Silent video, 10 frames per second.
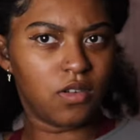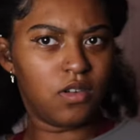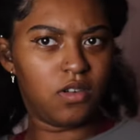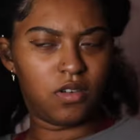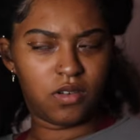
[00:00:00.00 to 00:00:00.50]

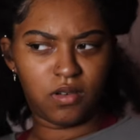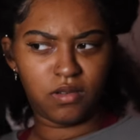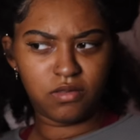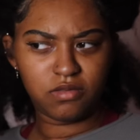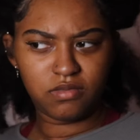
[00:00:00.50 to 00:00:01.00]
Girl,
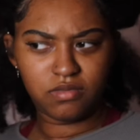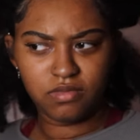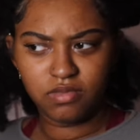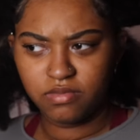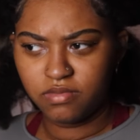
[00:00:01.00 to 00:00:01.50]

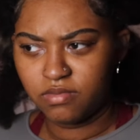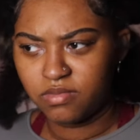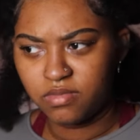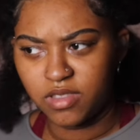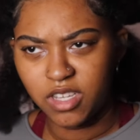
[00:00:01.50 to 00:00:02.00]

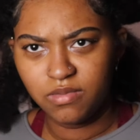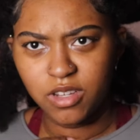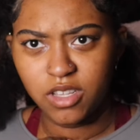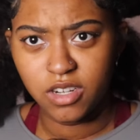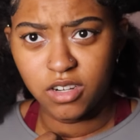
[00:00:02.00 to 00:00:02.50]
this
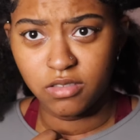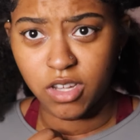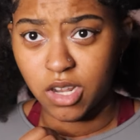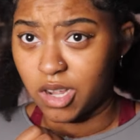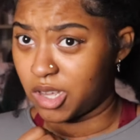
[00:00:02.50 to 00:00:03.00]
material
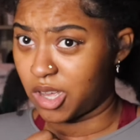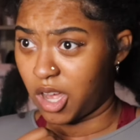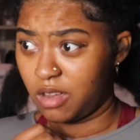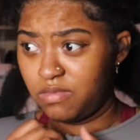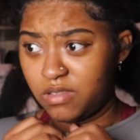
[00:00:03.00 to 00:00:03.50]
kind of
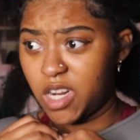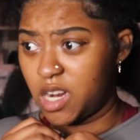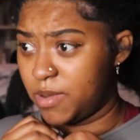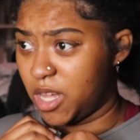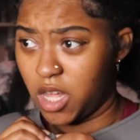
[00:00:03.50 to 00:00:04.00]

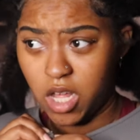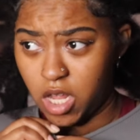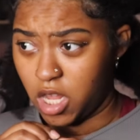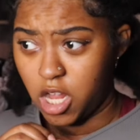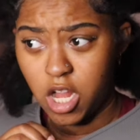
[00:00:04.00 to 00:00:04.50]
comforter about oh,